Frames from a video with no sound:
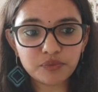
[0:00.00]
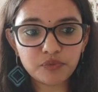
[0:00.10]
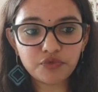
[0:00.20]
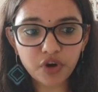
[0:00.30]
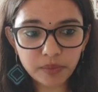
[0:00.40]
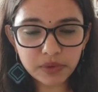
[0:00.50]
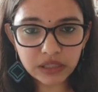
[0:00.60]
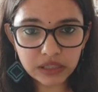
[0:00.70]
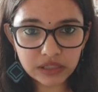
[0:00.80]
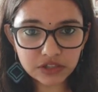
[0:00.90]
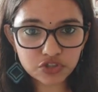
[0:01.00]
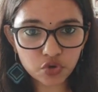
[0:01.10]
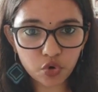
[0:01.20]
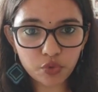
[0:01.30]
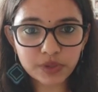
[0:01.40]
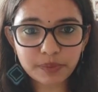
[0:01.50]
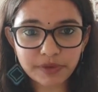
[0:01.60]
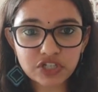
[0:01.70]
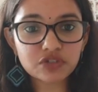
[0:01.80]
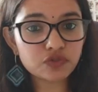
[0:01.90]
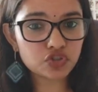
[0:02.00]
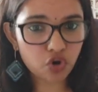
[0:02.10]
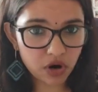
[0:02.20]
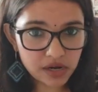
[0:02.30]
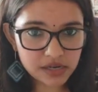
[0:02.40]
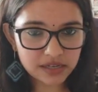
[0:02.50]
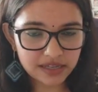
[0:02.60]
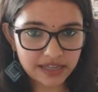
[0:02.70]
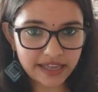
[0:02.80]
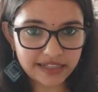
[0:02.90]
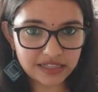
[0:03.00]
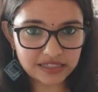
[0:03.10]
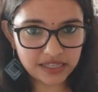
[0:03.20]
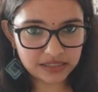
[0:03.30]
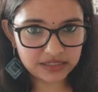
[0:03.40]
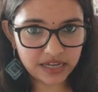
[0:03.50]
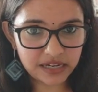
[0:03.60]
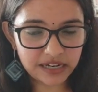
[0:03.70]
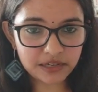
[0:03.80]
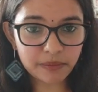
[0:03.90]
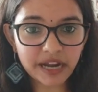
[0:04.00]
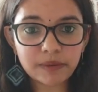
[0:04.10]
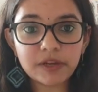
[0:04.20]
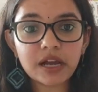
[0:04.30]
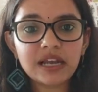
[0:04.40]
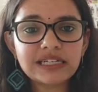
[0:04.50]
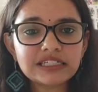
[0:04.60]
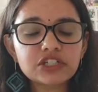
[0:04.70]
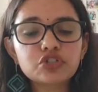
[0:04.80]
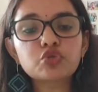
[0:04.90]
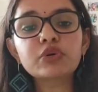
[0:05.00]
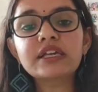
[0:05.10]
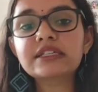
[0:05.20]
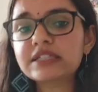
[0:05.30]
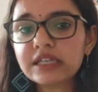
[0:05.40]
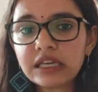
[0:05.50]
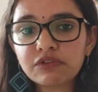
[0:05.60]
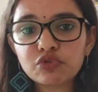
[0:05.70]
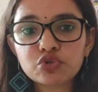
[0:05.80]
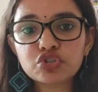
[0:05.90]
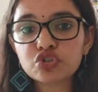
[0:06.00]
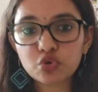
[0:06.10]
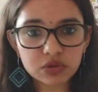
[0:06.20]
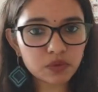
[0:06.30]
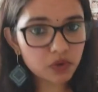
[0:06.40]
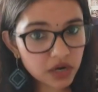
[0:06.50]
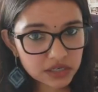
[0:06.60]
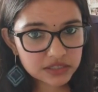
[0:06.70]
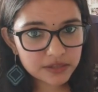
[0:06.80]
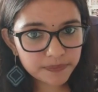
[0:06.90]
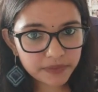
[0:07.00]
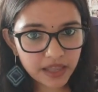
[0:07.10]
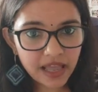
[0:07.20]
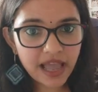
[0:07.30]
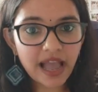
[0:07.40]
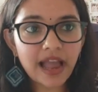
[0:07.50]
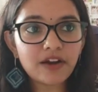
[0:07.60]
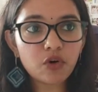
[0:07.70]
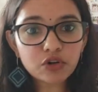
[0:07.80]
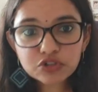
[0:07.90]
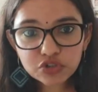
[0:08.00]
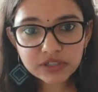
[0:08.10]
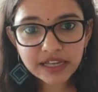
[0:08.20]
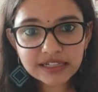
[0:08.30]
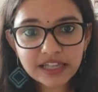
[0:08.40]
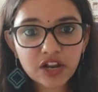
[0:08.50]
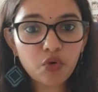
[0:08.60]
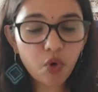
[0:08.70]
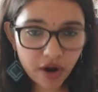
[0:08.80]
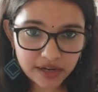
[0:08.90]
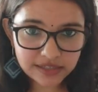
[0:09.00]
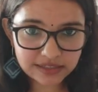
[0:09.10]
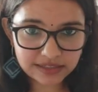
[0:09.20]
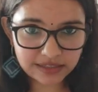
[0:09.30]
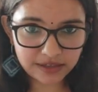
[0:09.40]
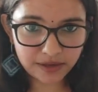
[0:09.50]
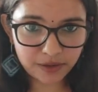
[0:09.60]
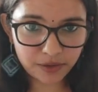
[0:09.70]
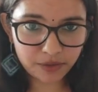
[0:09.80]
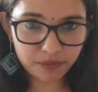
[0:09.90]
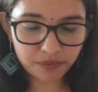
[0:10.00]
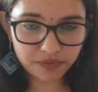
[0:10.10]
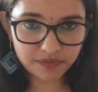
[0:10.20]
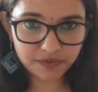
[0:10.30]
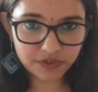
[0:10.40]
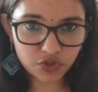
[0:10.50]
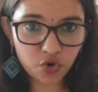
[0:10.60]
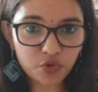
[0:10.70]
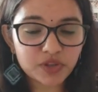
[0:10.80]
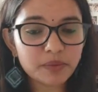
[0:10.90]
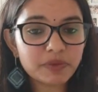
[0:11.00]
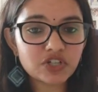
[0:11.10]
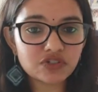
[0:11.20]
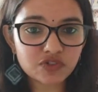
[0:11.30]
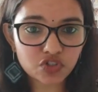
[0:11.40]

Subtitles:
verbal score with a pinch of salt, in the sense that it might be a little too easy if you just know the words, and also take their Quants score with a pinch of